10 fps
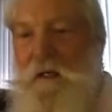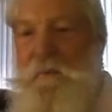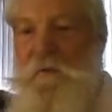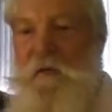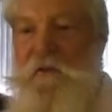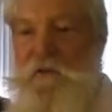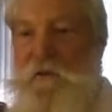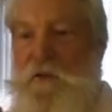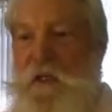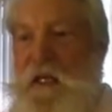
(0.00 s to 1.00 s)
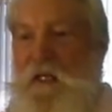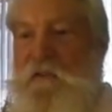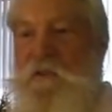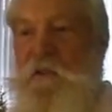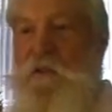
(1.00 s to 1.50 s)
Professor of
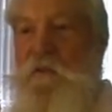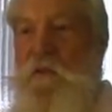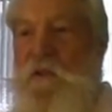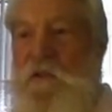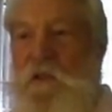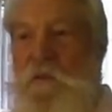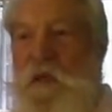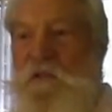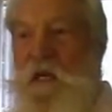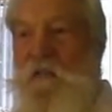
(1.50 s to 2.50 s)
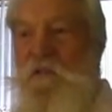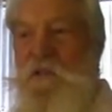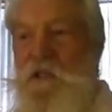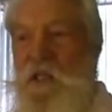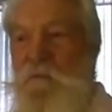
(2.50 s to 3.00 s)
genetics at the University of
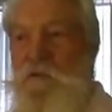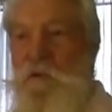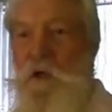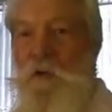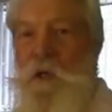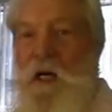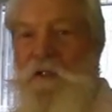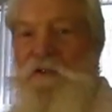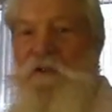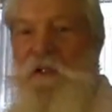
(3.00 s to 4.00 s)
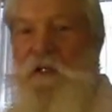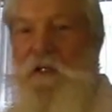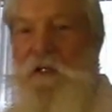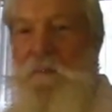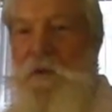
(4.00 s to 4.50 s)
Wisconsin, James Crow, writes,
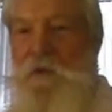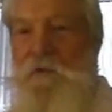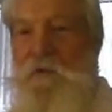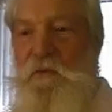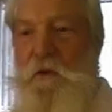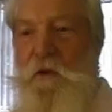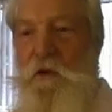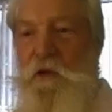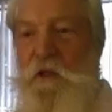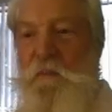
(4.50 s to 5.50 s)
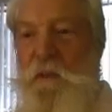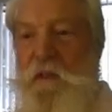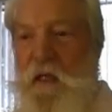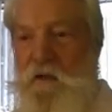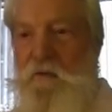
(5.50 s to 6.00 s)
"Mutants would usually
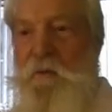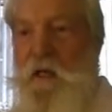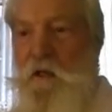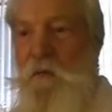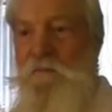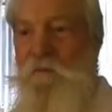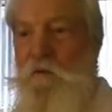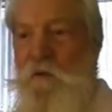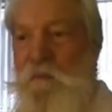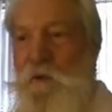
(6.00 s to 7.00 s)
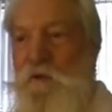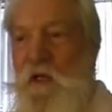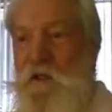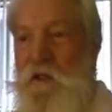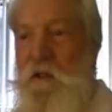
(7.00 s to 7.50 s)
be detrimental, for a
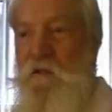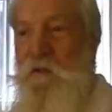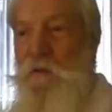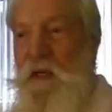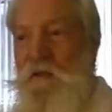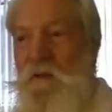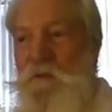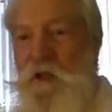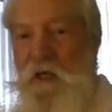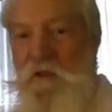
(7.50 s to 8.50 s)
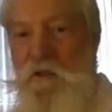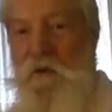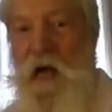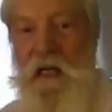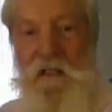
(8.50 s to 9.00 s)
mutation is a random change
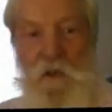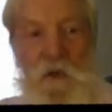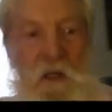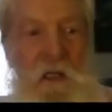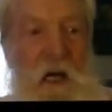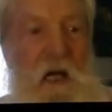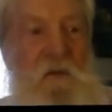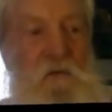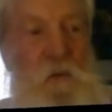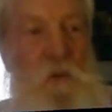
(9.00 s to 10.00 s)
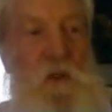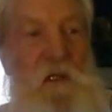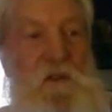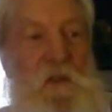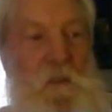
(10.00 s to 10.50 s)
of highly organized,
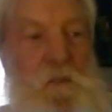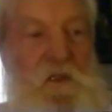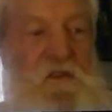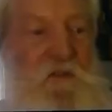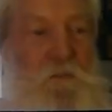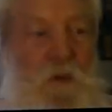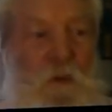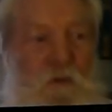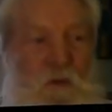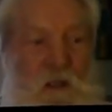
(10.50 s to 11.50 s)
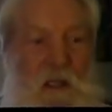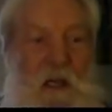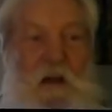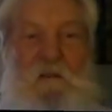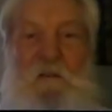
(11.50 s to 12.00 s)
reasonably
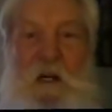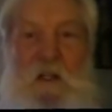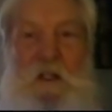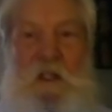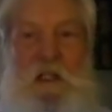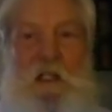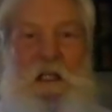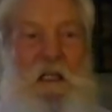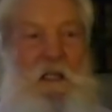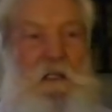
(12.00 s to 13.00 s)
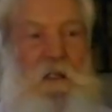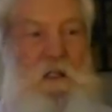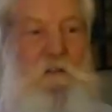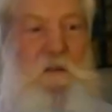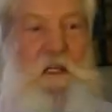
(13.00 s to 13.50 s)
smoothly functioning,
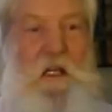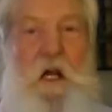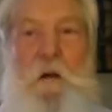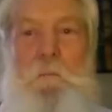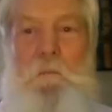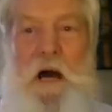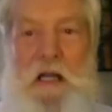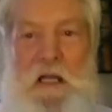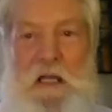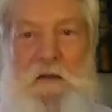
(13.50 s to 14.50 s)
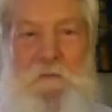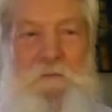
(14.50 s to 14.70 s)
living body.